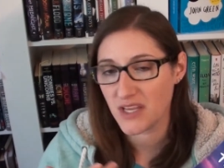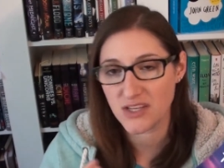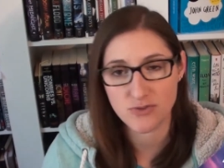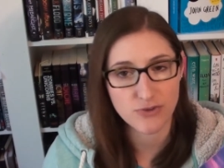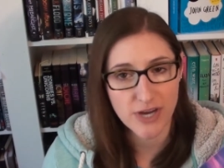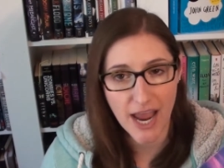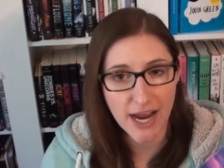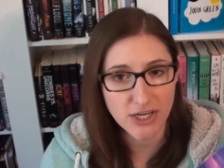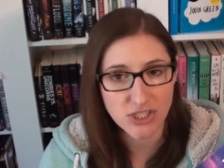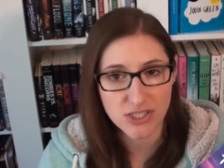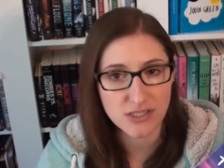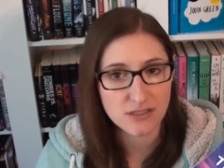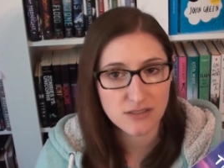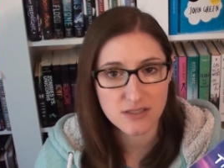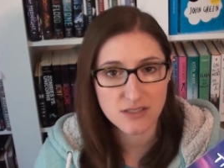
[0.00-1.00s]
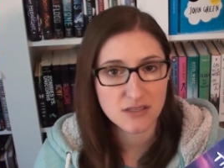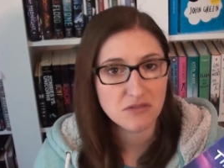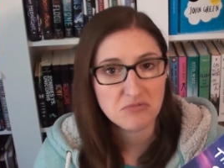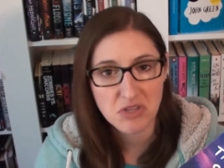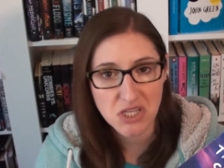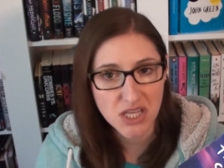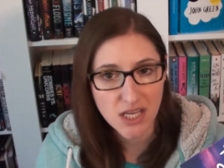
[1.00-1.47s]
his
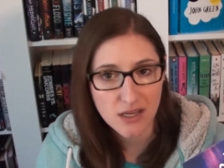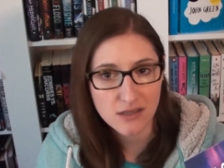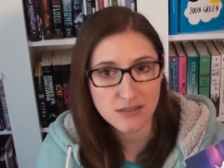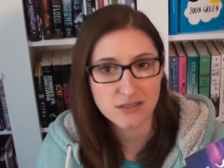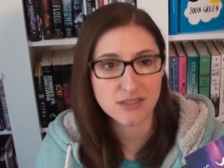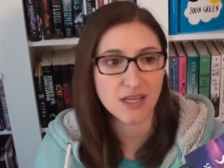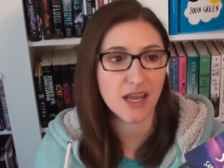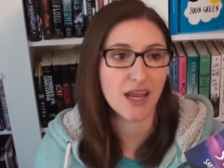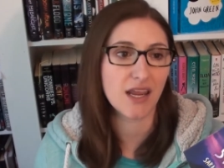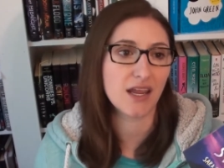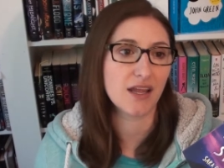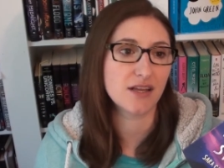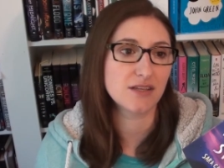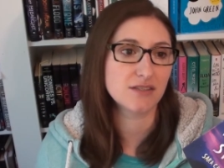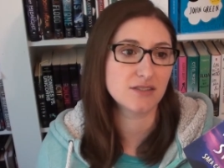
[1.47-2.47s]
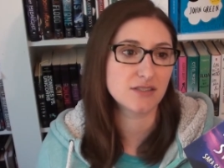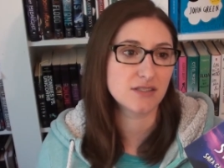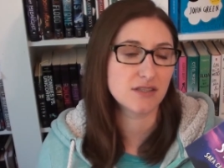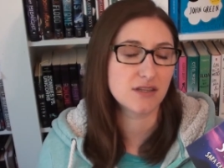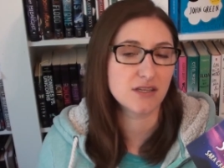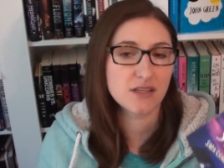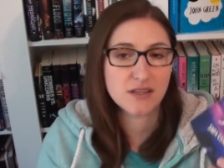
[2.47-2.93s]
reactions to things and
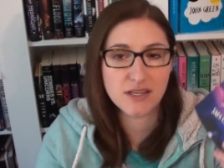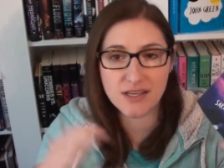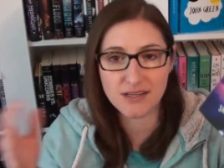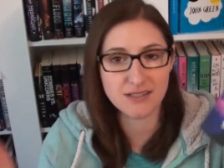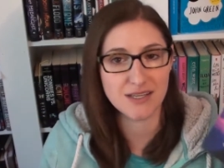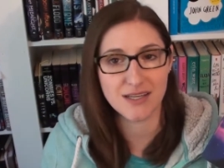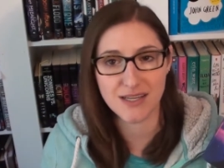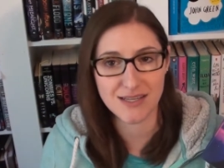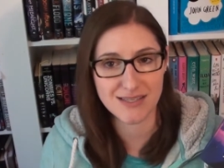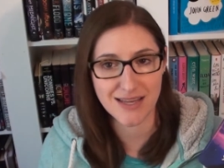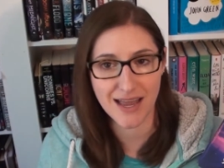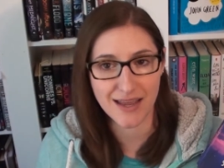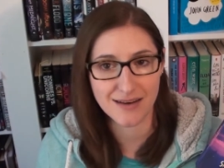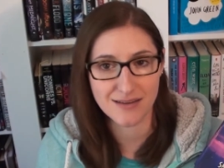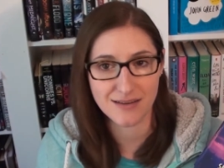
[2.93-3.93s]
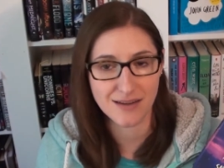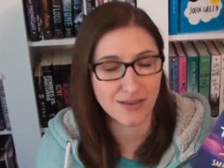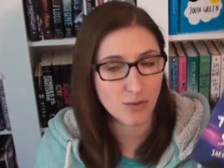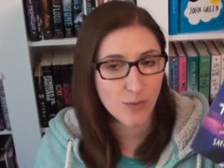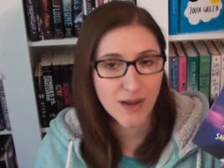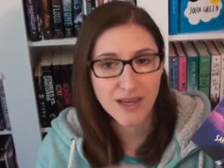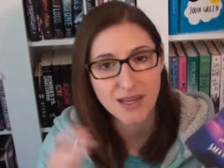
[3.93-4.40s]
the things that he said,
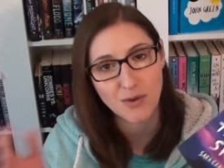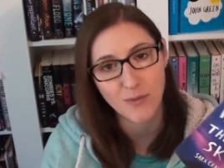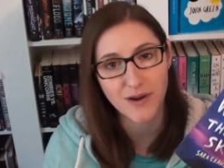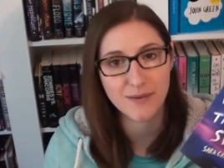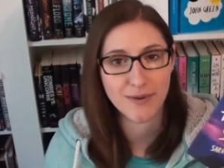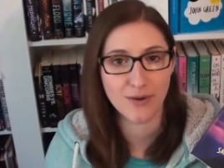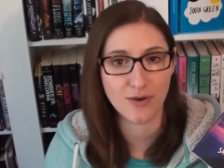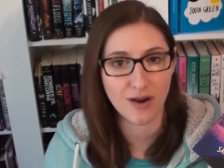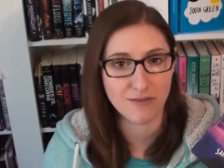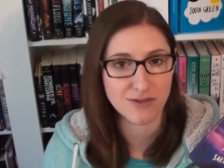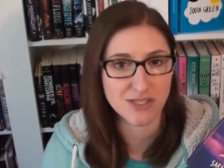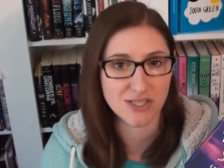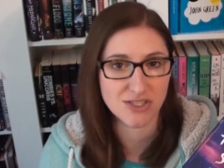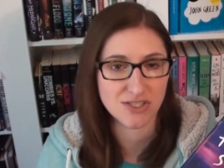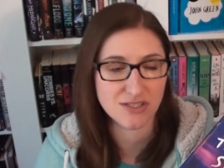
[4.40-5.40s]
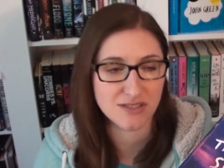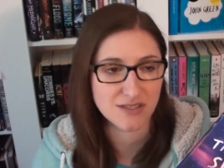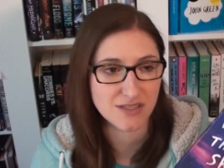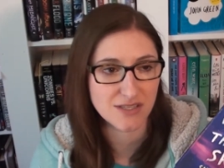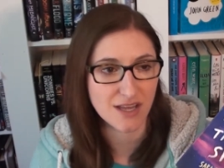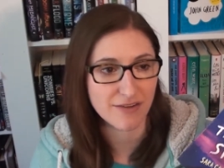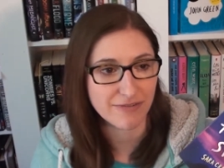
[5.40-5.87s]
the way he went about conversations
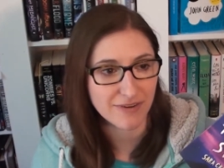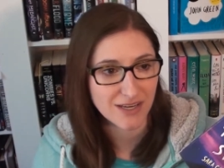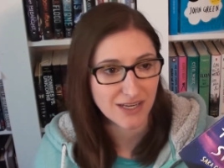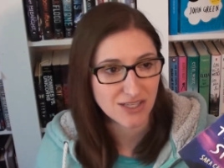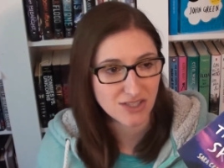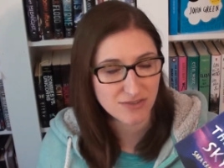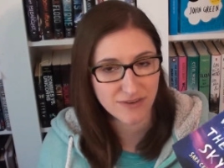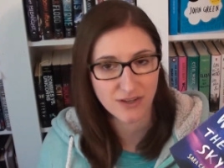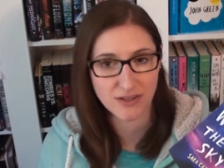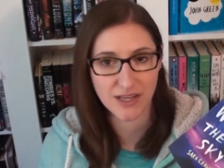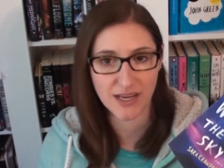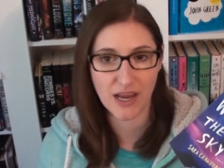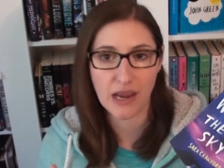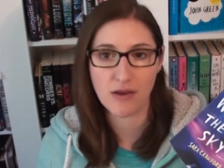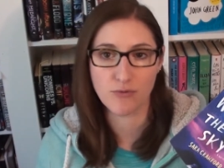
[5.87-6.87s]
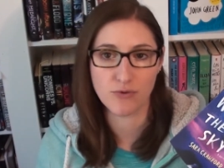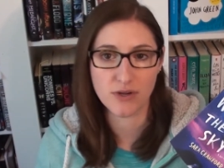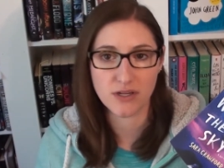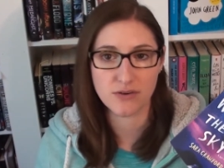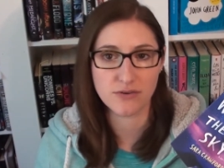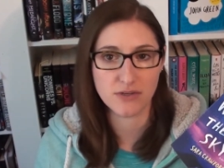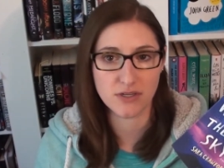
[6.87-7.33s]
and stuff, he just felt like a
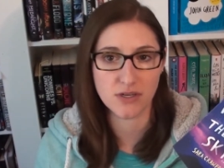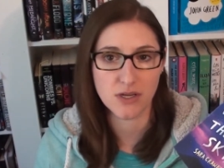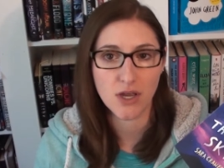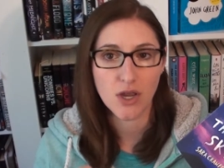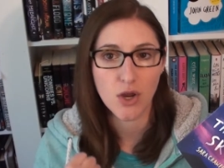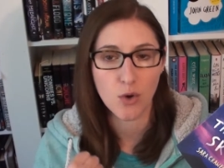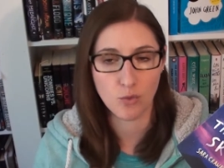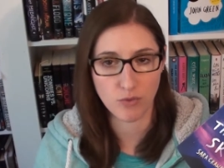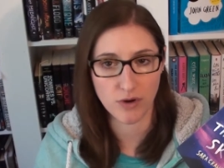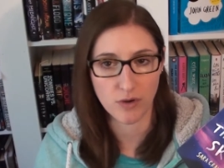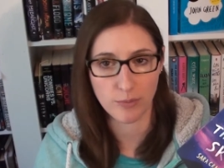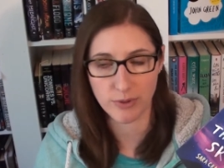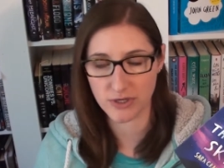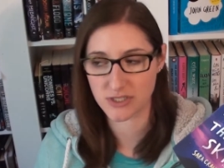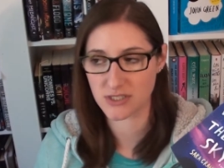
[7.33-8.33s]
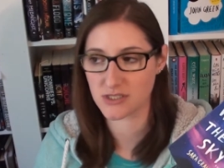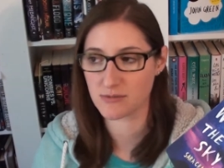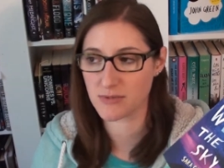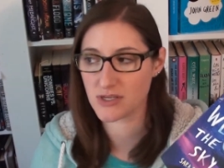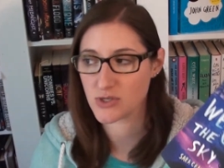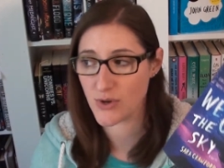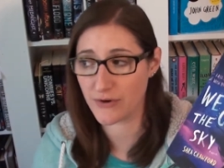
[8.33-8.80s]
really, really real person
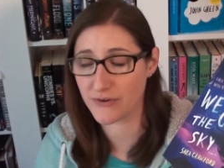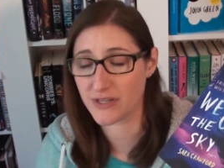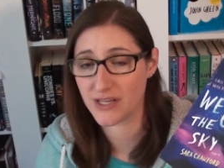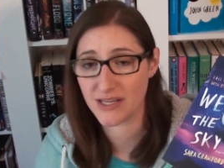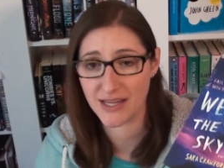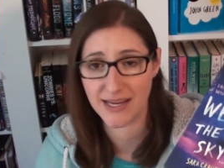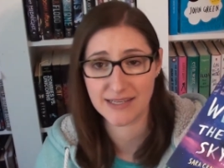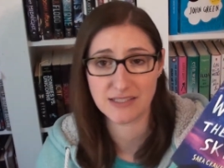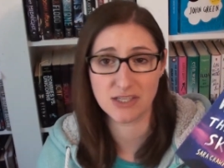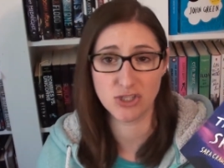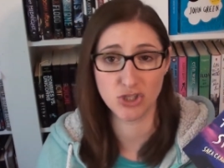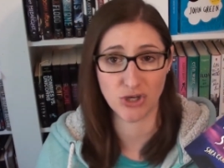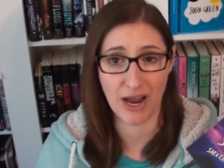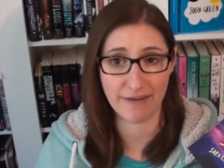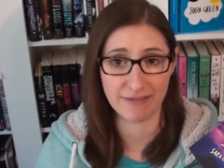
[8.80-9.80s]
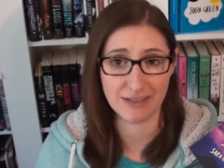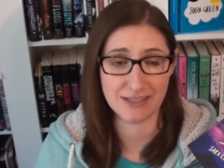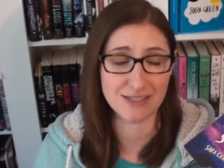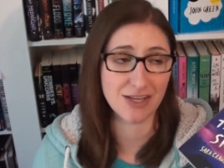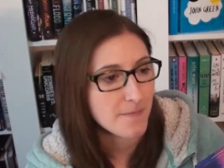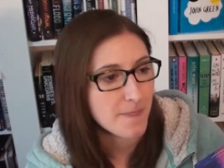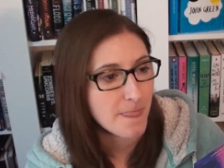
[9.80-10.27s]
to me. So I really liked
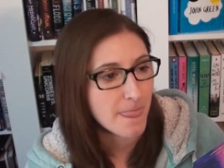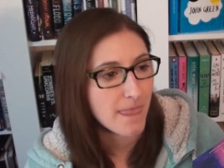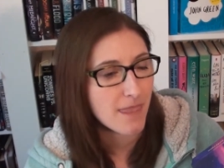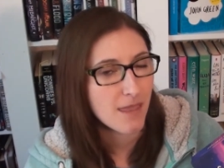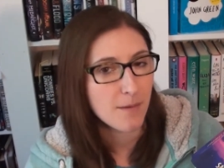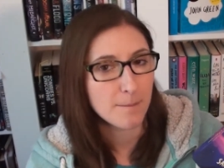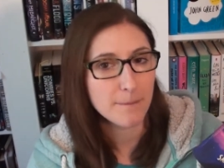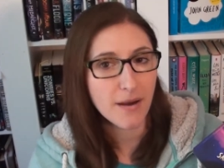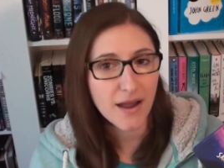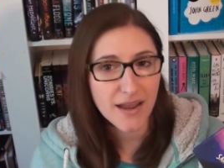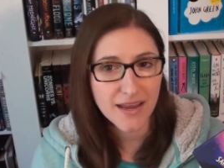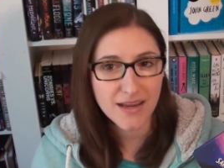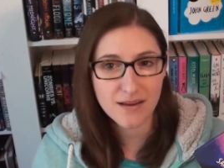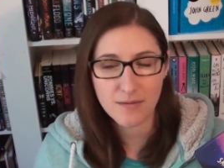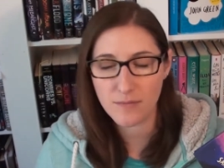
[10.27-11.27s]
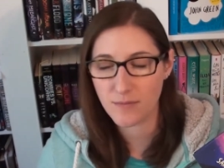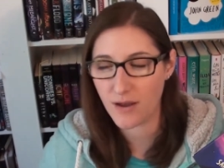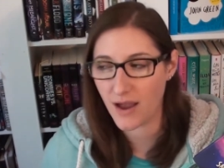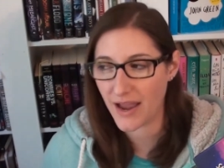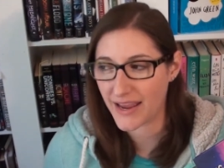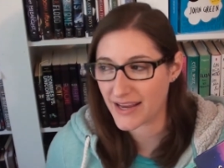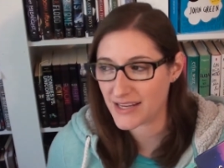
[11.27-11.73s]
Travis. My,
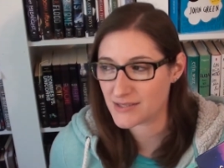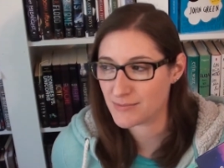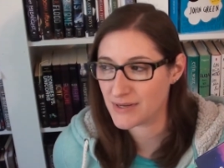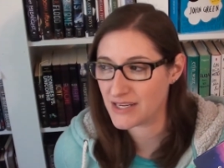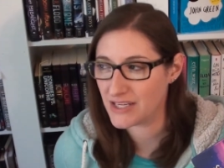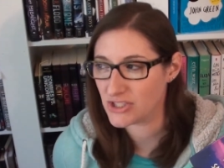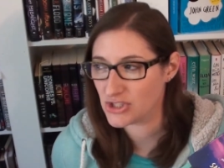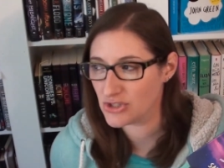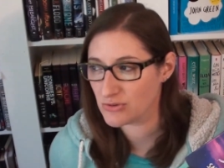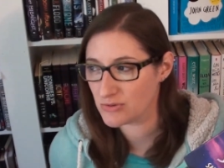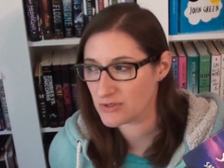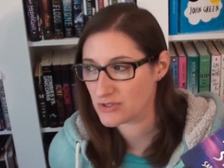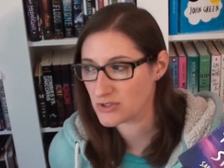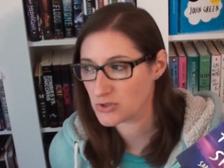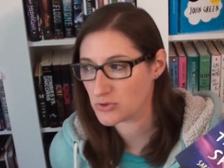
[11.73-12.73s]
I guess my issues with the